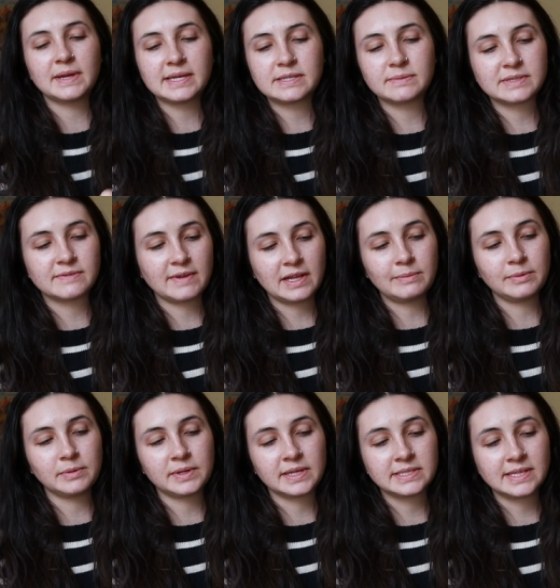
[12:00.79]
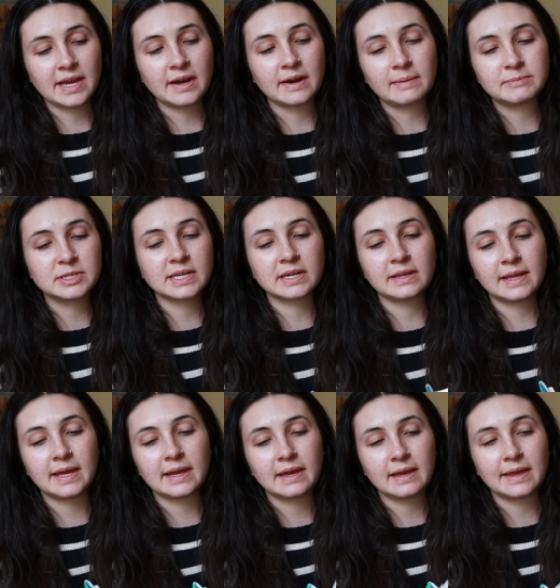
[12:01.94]
because it was available and it's there I'm just gonna
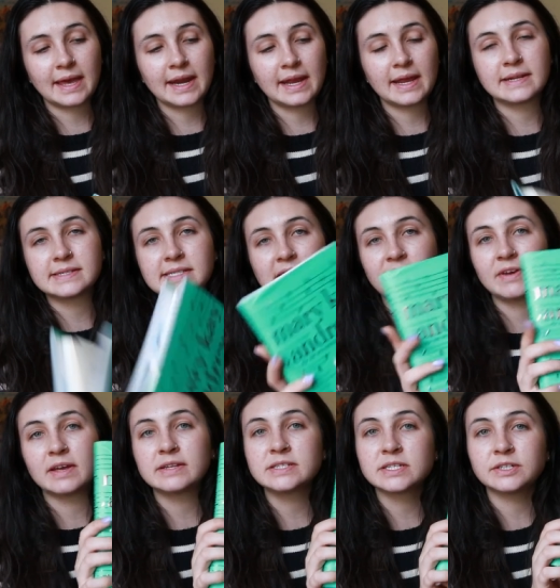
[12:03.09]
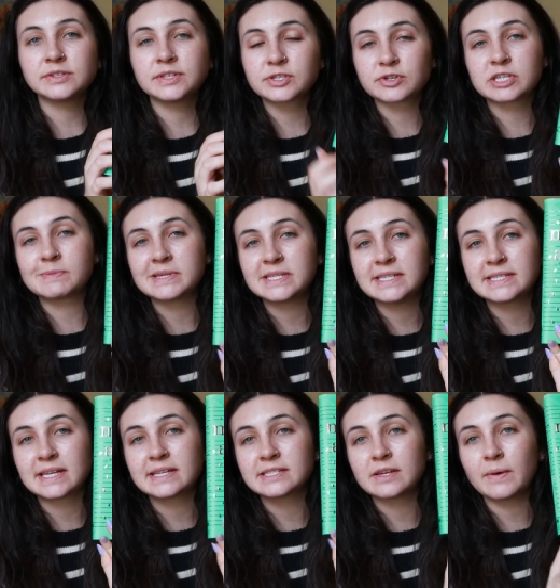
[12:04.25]
like get it and save it until this Christmas
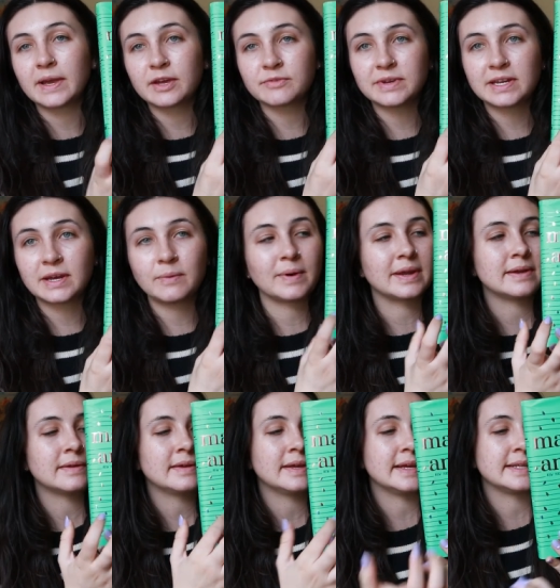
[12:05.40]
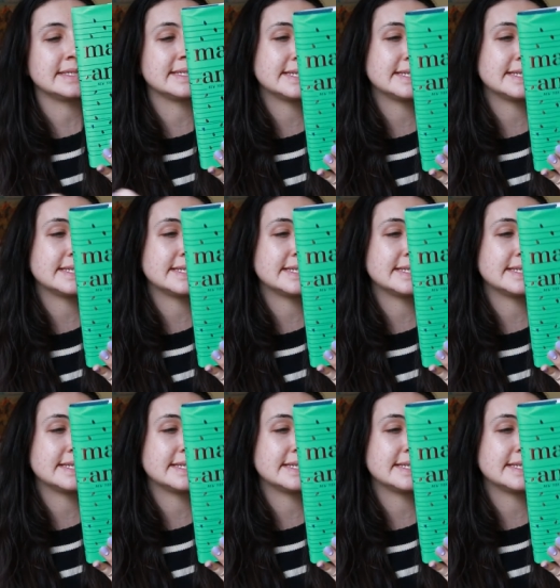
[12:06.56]
season so I can read it when it's